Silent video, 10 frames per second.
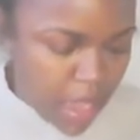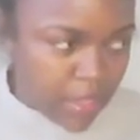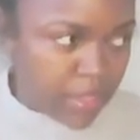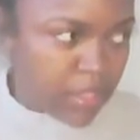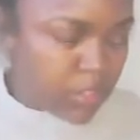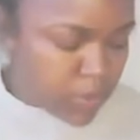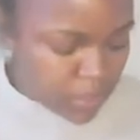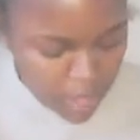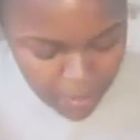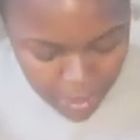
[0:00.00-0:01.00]
These
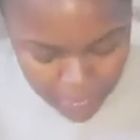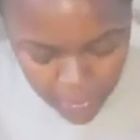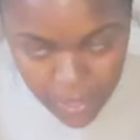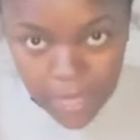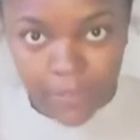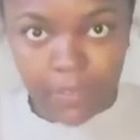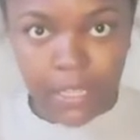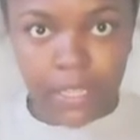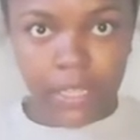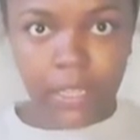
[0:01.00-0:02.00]
ones I'm probably going to have
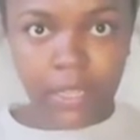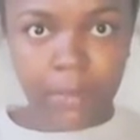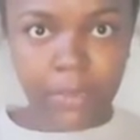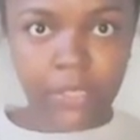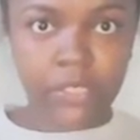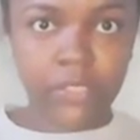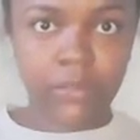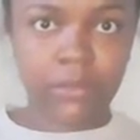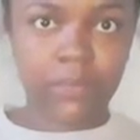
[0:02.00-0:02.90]
laid like up here,